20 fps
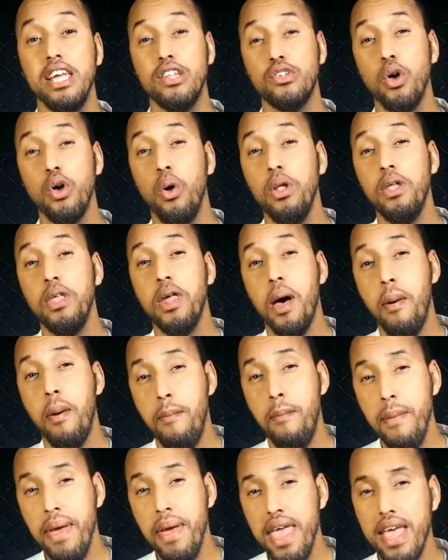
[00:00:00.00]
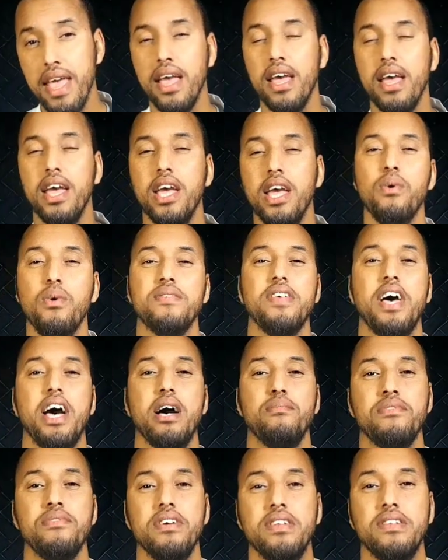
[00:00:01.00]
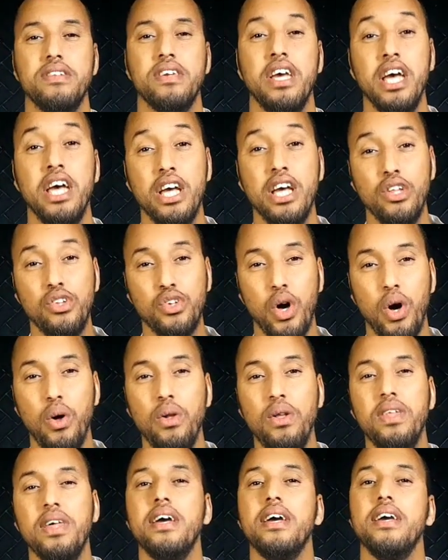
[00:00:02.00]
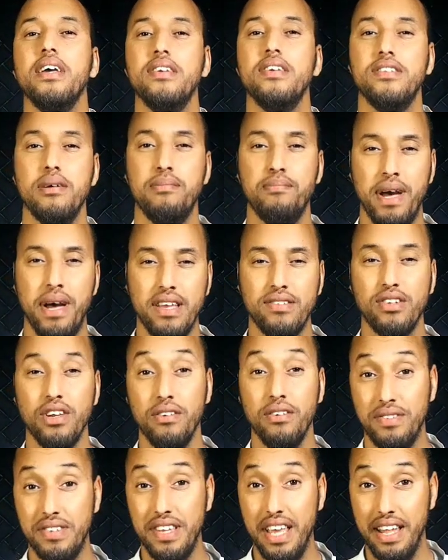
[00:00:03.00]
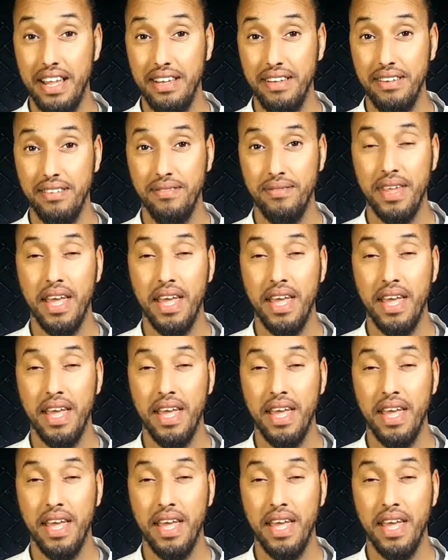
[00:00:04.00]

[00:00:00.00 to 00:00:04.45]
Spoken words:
he told me he was absent. Told is the past of tell.